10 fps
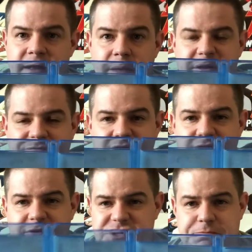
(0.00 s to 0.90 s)
I mean, if they'd
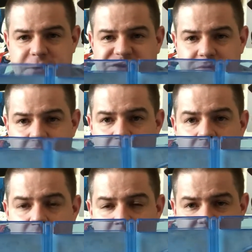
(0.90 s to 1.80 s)
even just put some
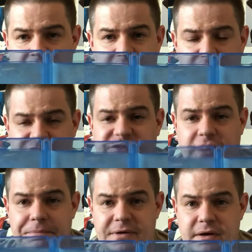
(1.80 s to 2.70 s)
artwork on here or
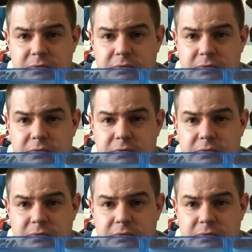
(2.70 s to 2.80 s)
something,